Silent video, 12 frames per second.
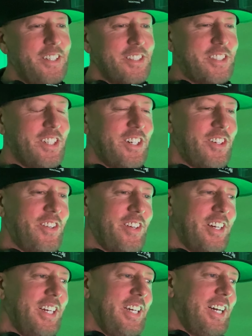So
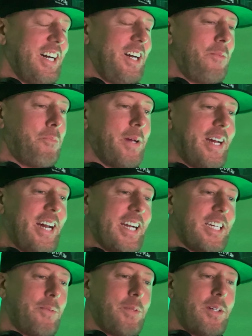I'm
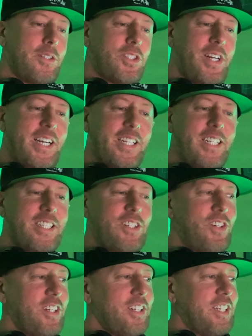back. I'm gonna try
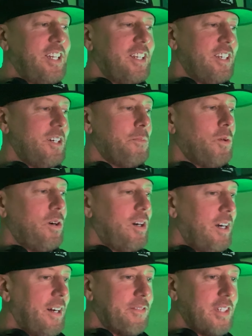to get in here
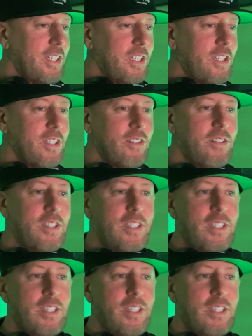more often. You know,